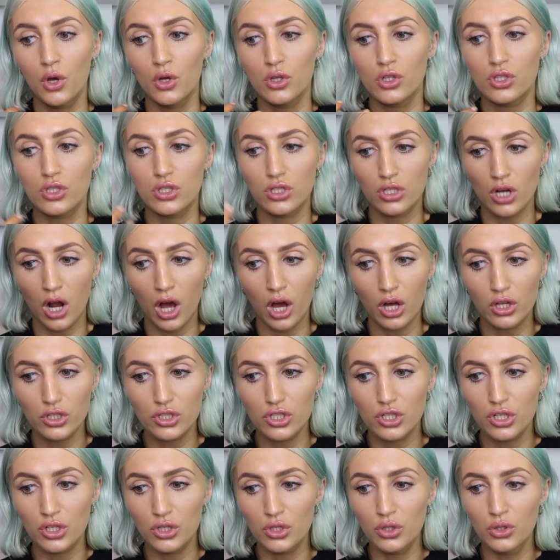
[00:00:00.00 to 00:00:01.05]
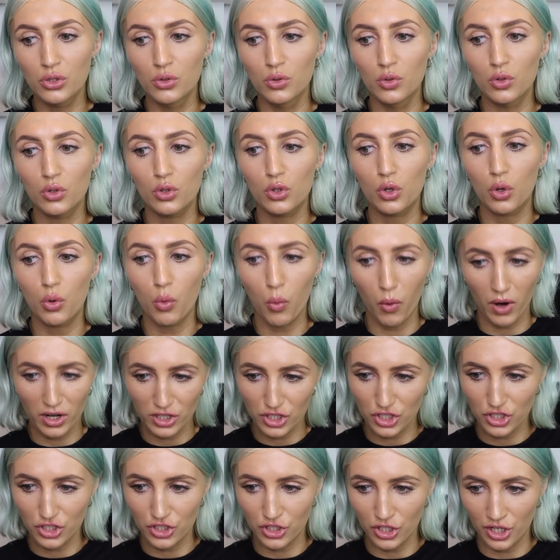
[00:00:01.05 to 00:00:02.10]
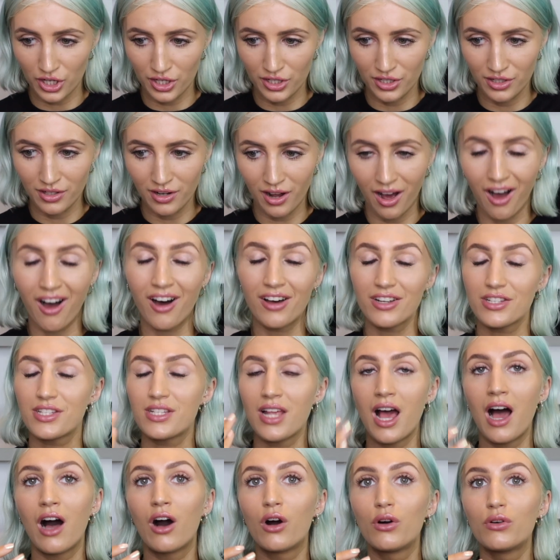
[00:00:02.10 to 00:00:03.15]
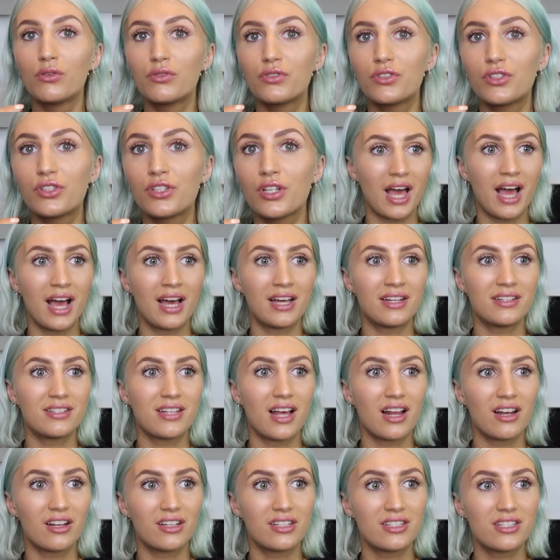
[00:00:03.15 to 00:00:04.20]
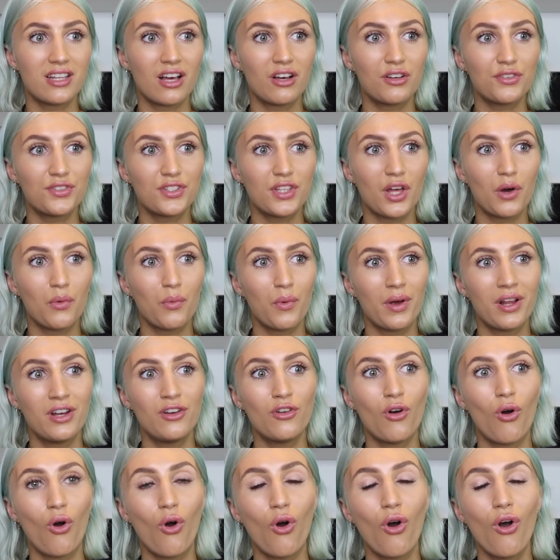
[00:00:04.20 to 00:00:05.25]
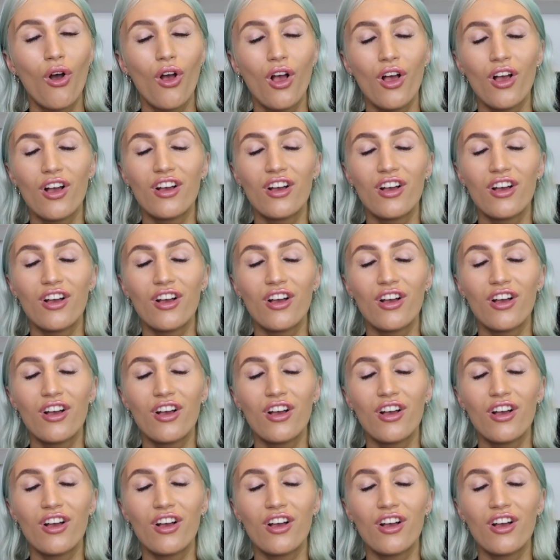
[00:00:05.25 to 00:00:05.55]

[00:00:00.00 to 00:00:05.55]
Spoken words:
start to question ourselves and tell ourselves that we're not